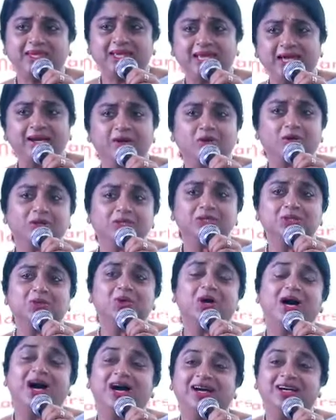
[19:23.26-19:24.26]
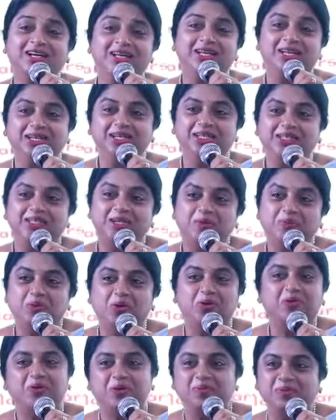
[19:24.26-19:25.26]
and also hardly any
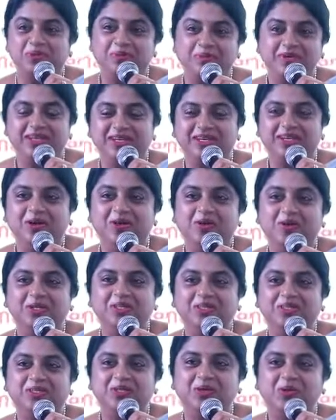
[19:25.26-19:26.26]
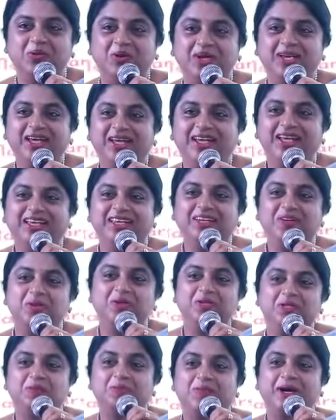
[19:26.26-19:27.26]
support from the media also. You know,
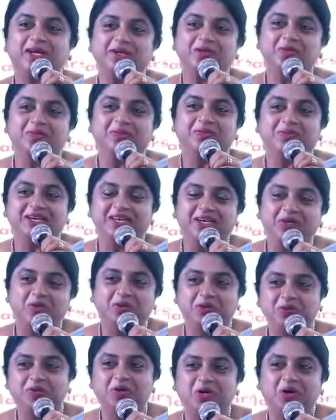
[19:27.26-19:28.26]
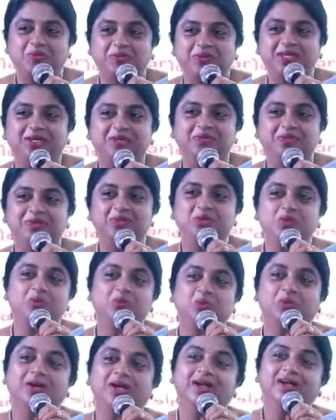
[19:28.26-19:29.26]
in spite of the very good job that we
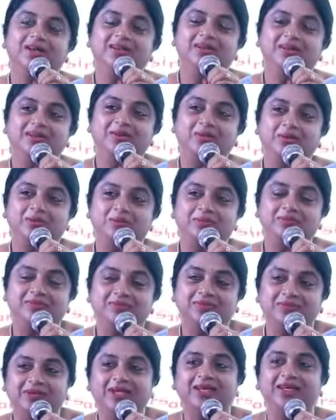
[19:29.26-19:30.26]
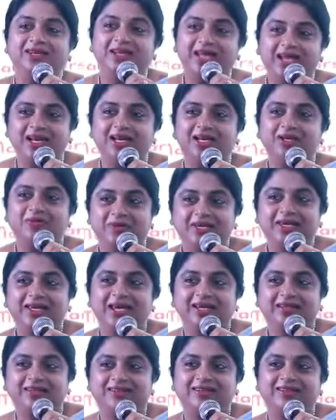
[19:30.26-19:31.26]
do, you know, very rarely we
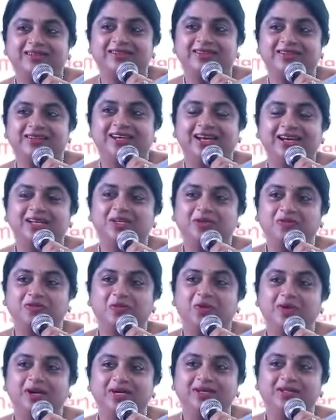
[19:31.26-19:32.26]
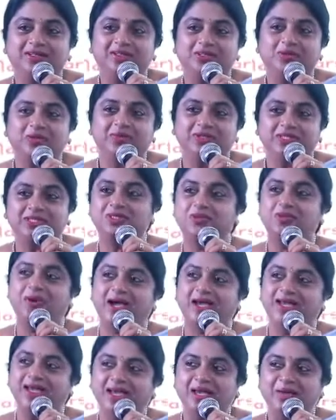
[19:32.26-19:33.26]
get credit for it, so which is
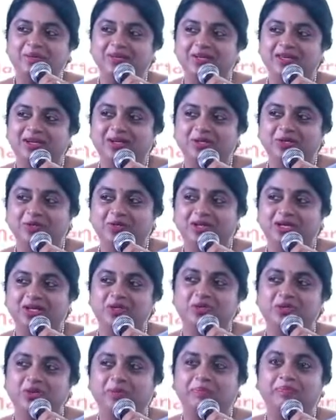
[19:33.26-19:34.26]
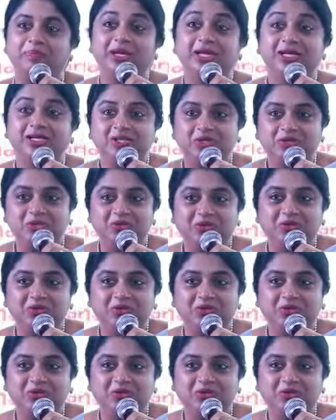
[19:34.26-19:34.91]
why I am here today but to madam, appeal to I'll,